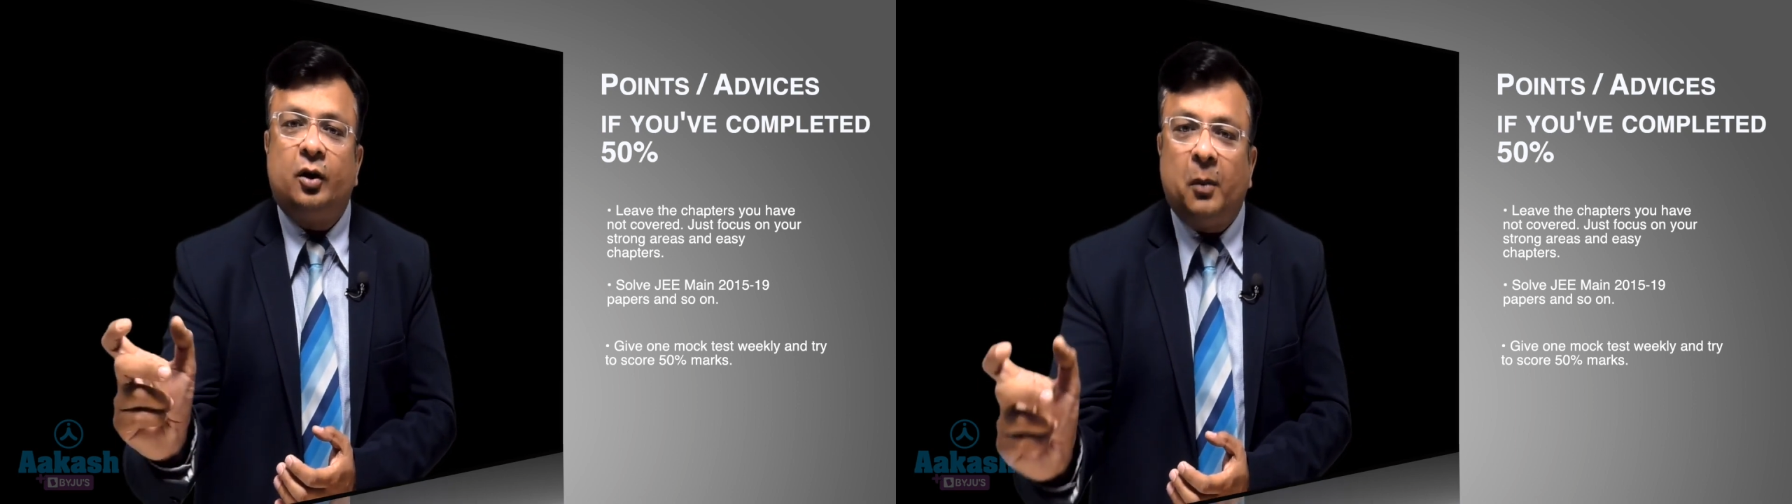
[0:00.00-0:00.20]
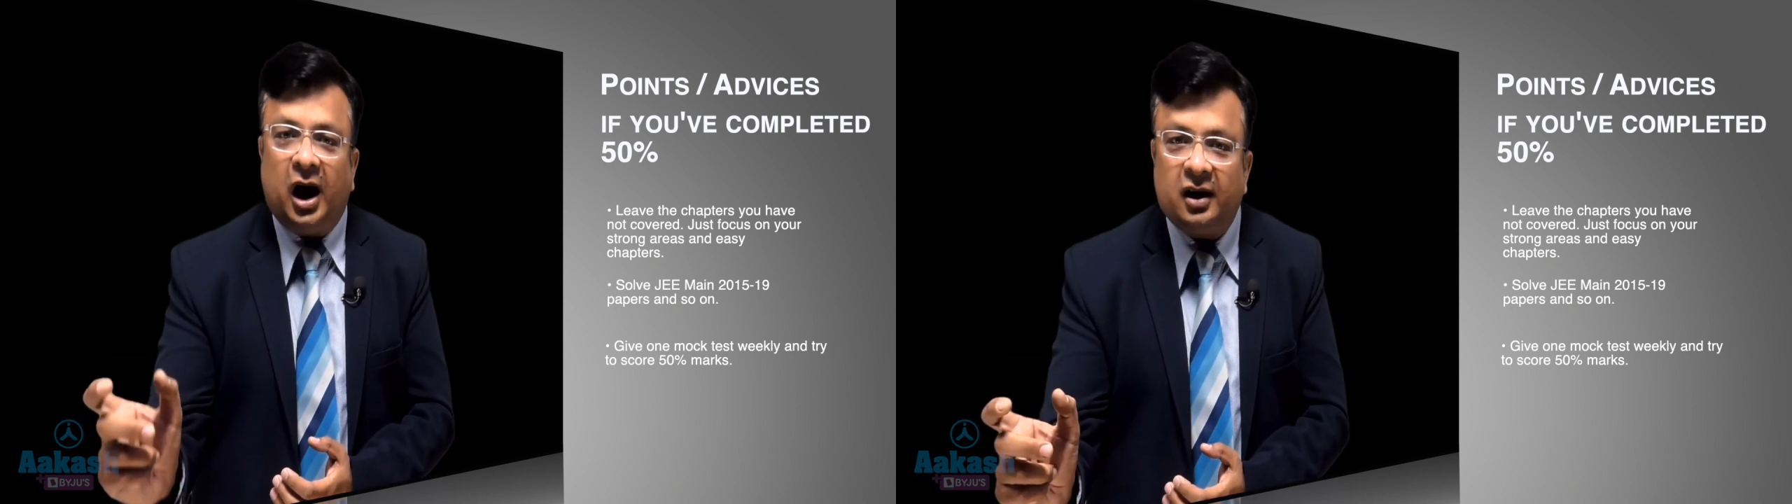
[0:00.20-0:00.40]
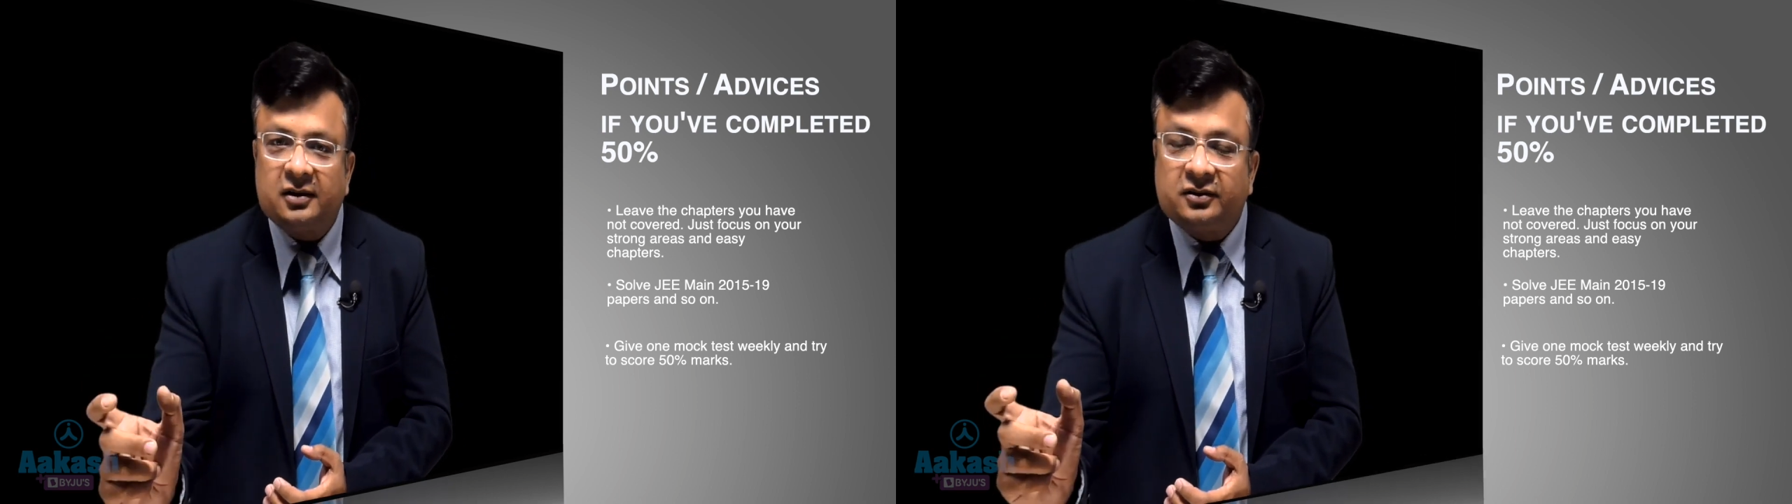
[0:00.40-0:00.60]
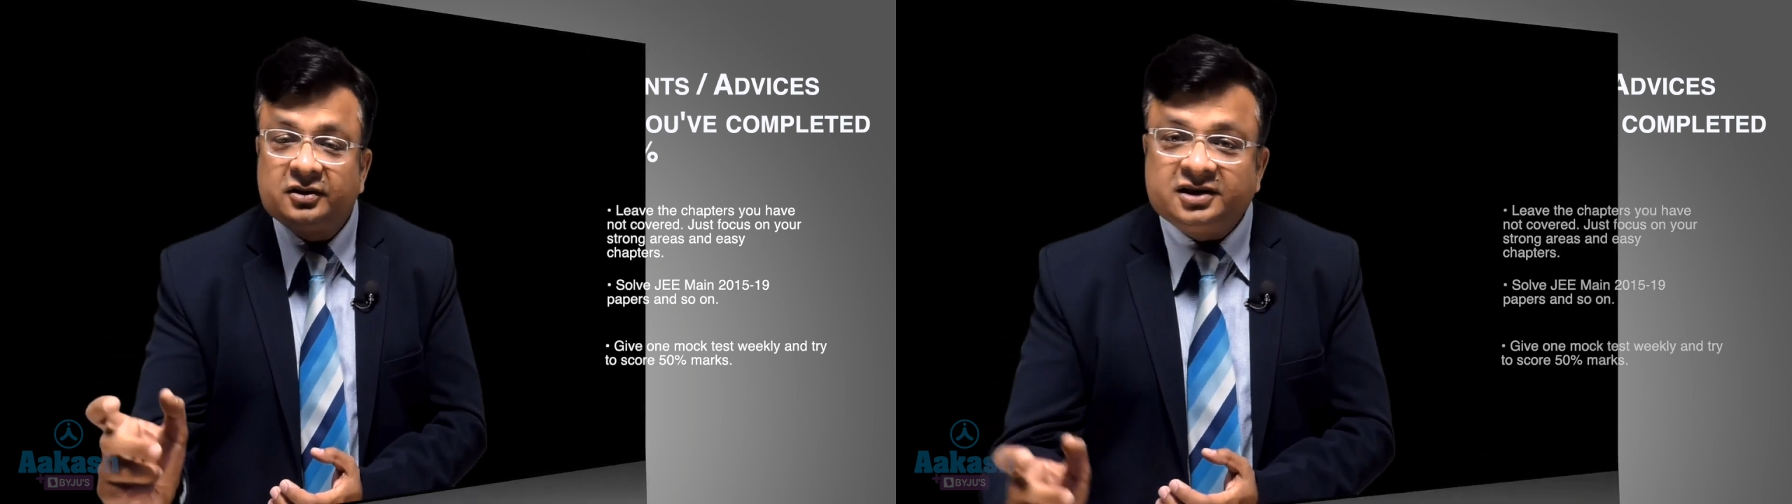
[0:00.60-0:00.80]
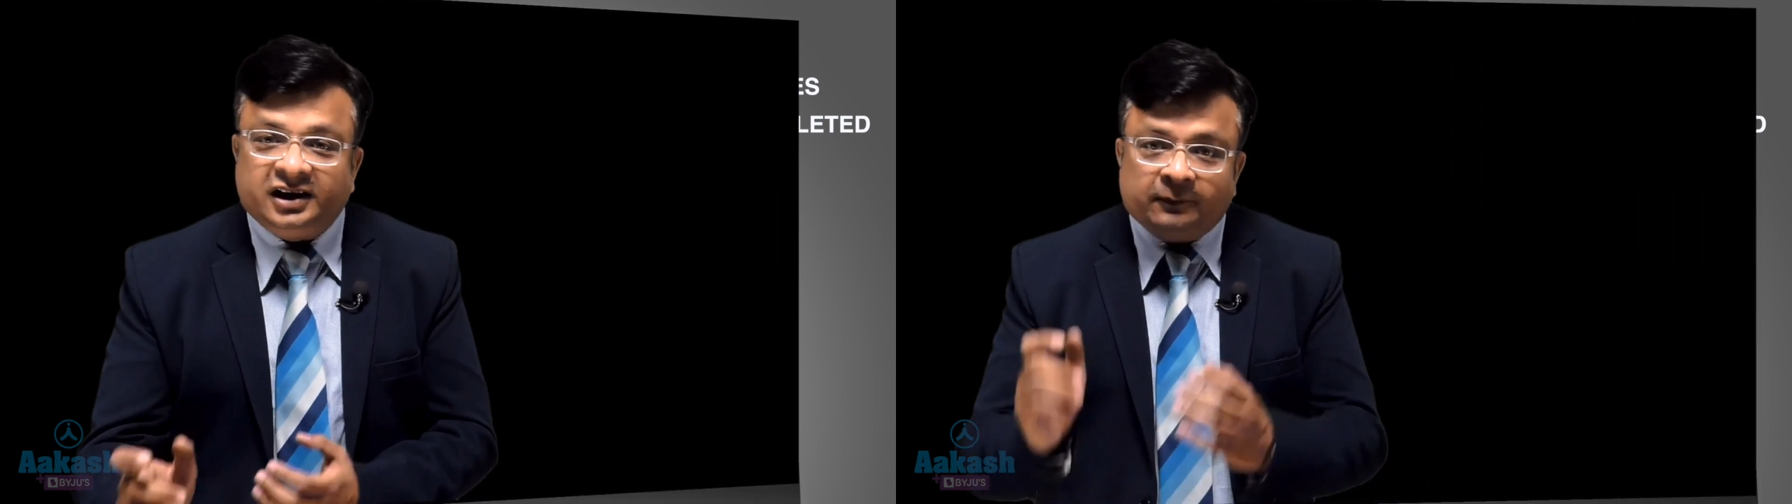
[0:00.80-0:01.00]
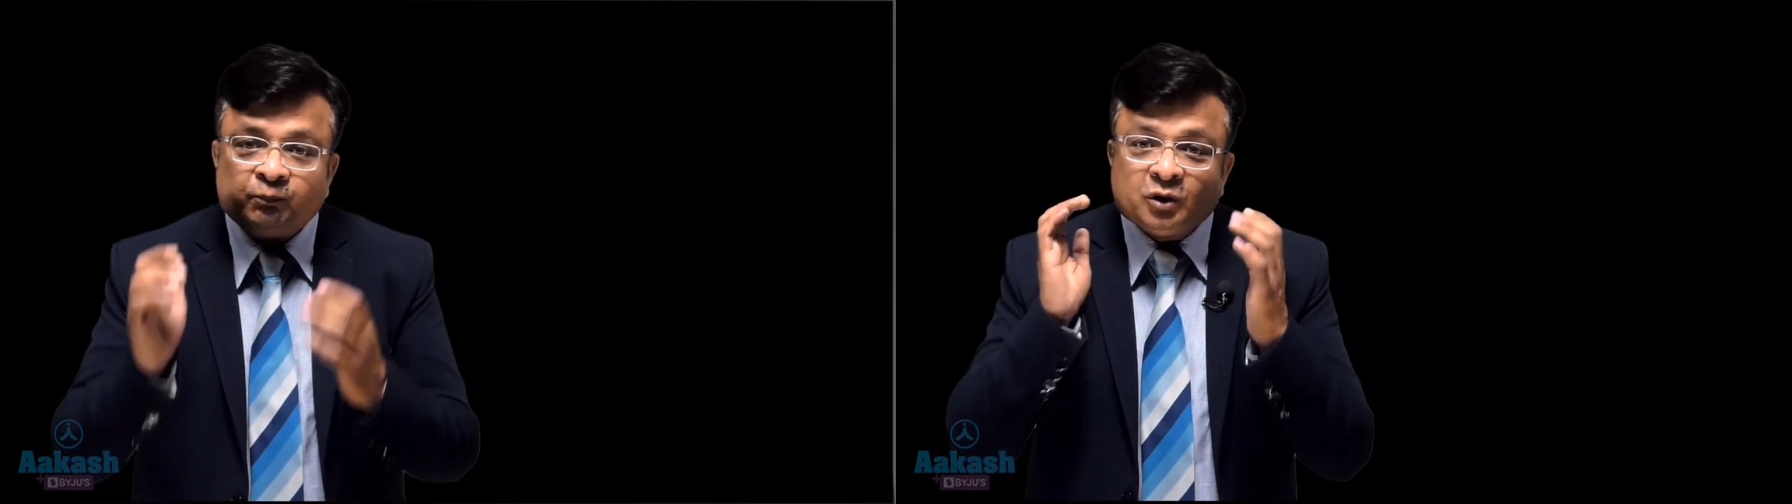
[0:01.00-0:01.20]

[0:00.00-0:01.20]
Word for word: marks. See,